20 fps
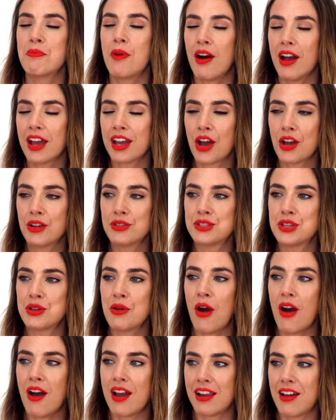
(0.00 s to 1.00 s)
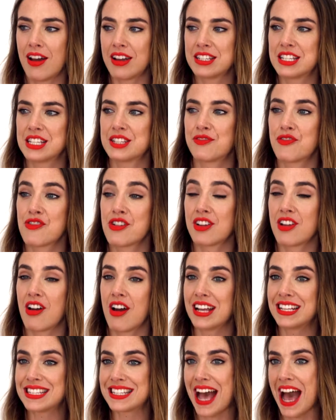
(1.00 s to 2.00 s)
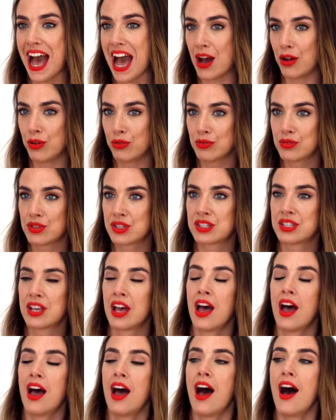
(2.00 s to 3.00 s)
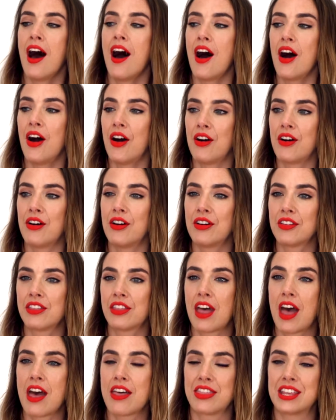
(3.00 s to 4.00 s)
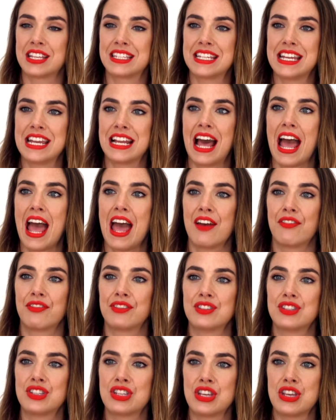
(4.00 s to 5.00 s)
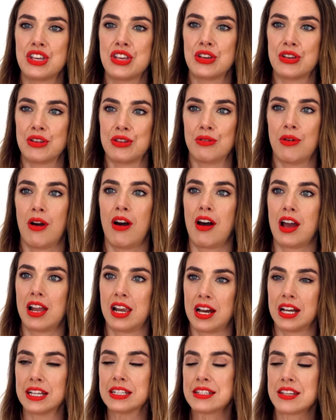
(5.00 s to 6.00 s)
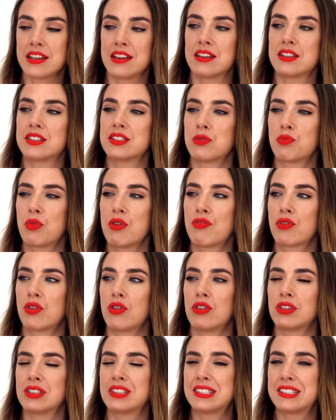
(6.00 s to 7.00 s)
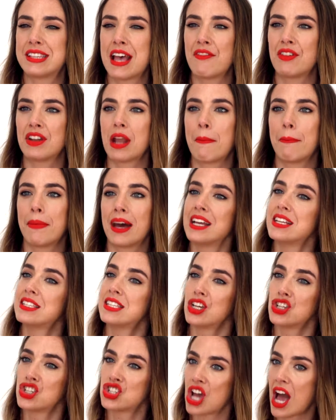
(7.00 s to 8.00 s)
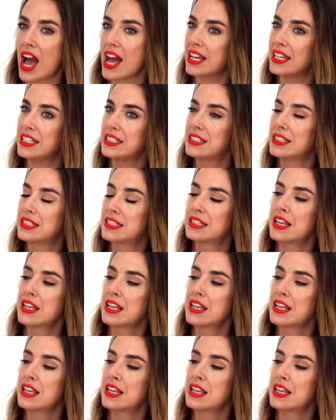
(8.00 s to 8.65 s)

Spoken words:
my go-to highlighters for a night out are the Stila Heaven's Hue highlighters. We've got 7 amazing shades.